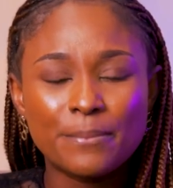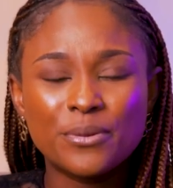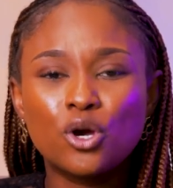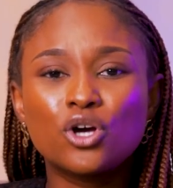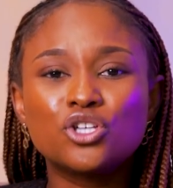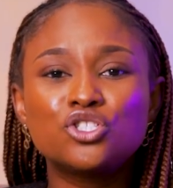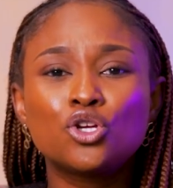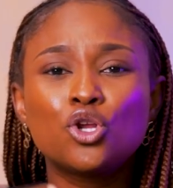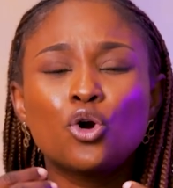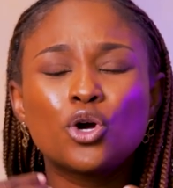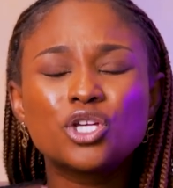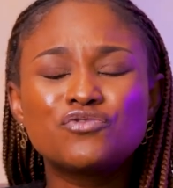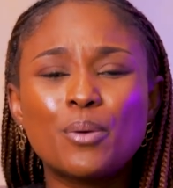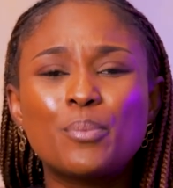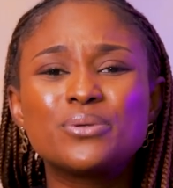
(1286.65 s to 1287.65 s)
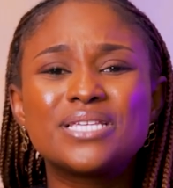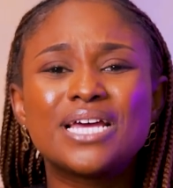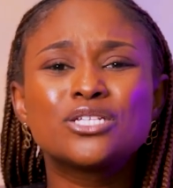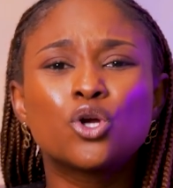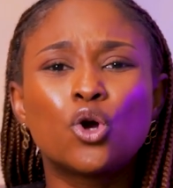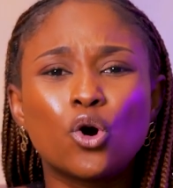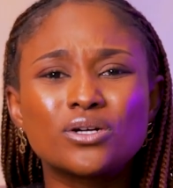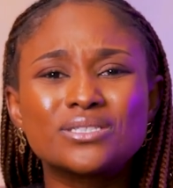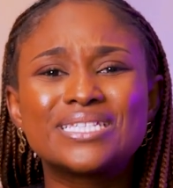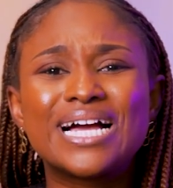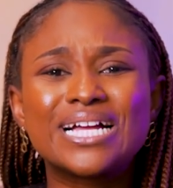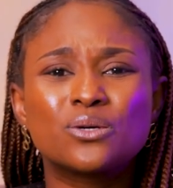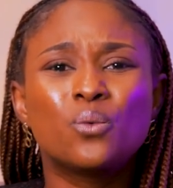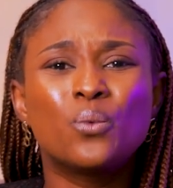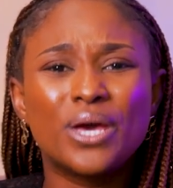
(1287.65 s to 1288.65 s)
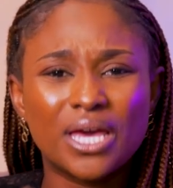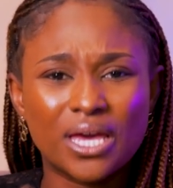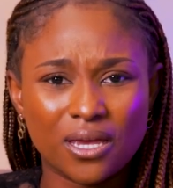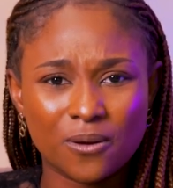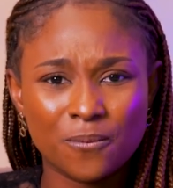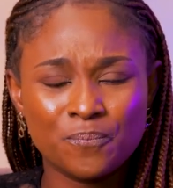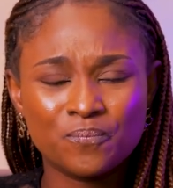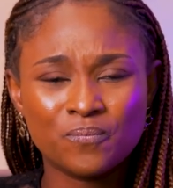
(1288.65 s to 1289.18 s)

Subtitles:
Because you're not going to represent God that way.